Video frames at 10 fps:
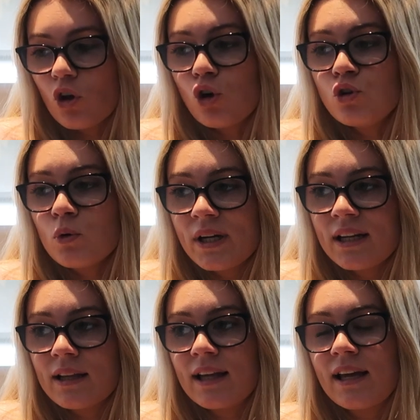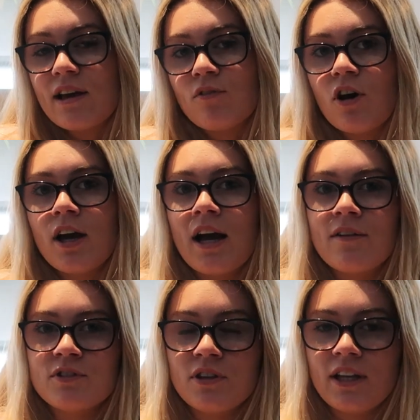annoyingly, if I
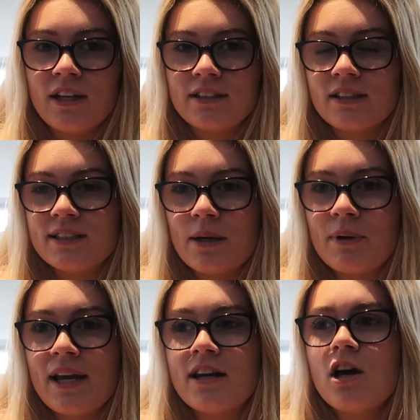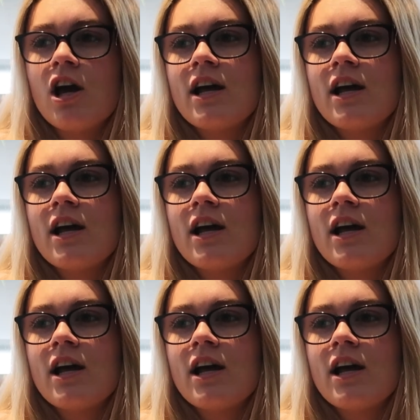have something that's contaminated,